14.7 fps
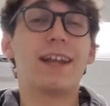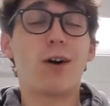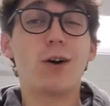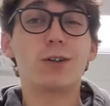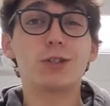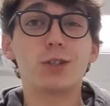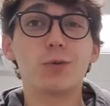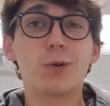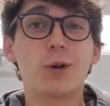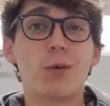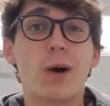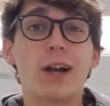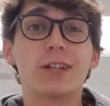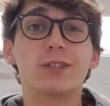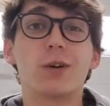It also
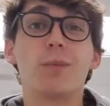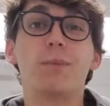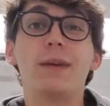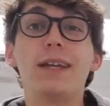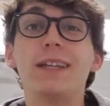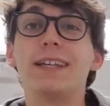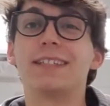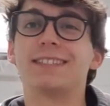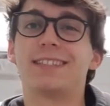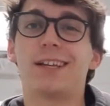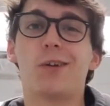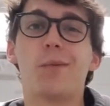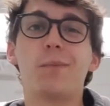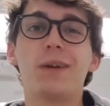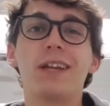requires obedience,
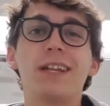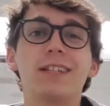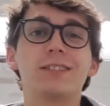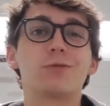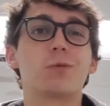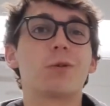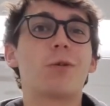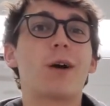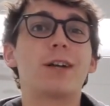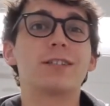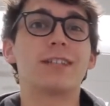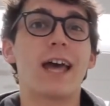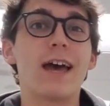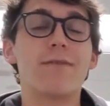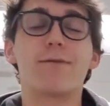and obedience
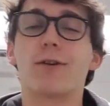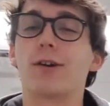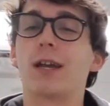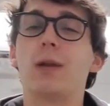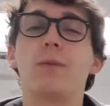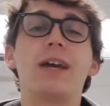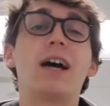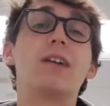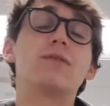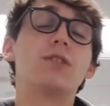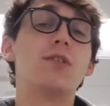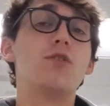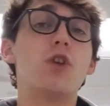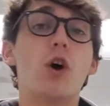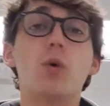requires effort, and we have
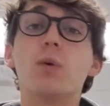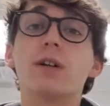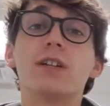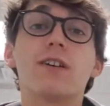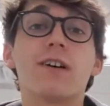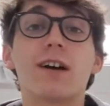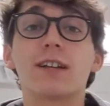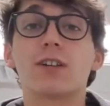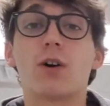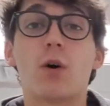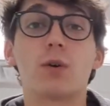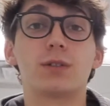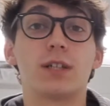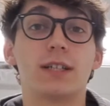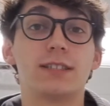to know what God
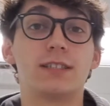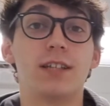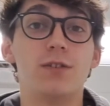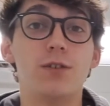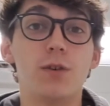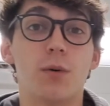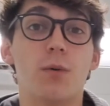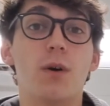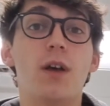calls us to do.